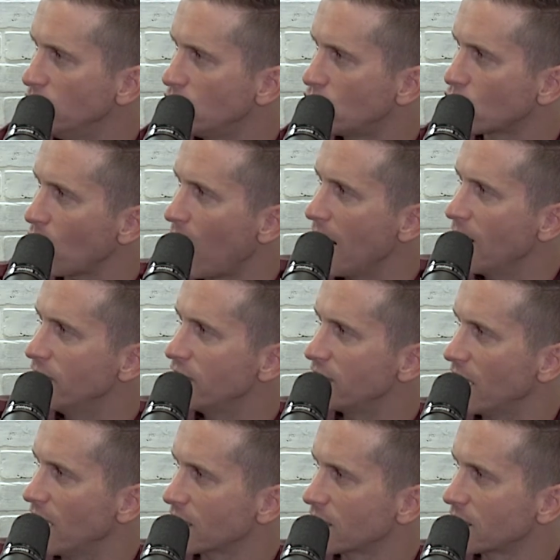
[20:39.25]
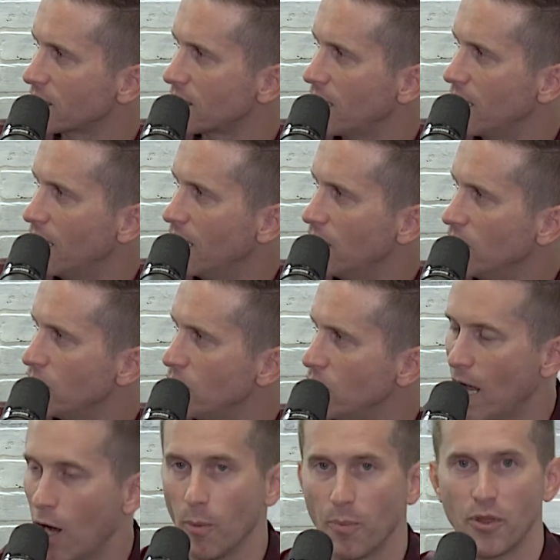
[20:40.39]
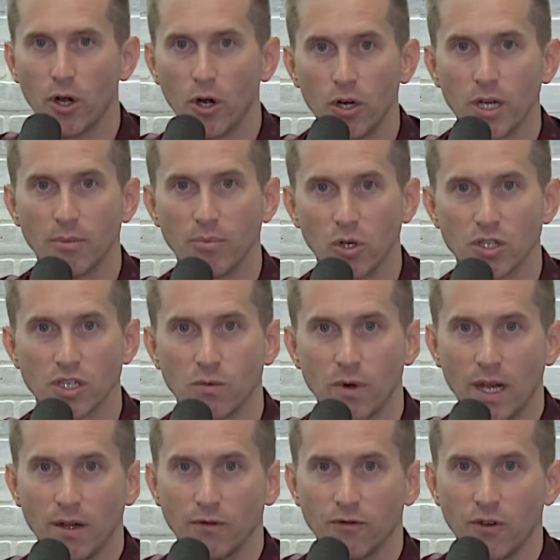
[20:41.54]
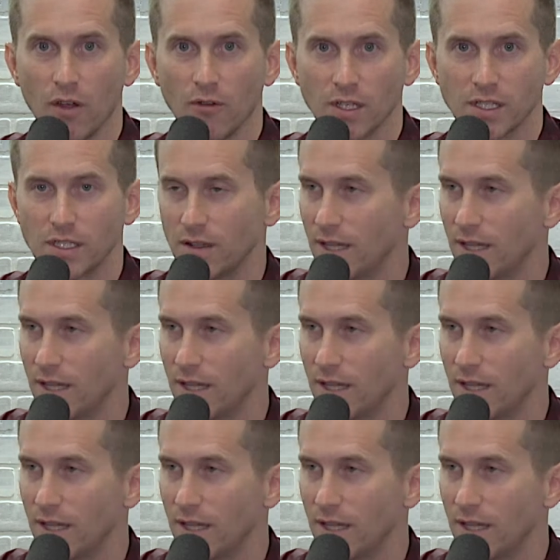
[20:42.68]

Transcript: drives us to help the hurting person right in front of us.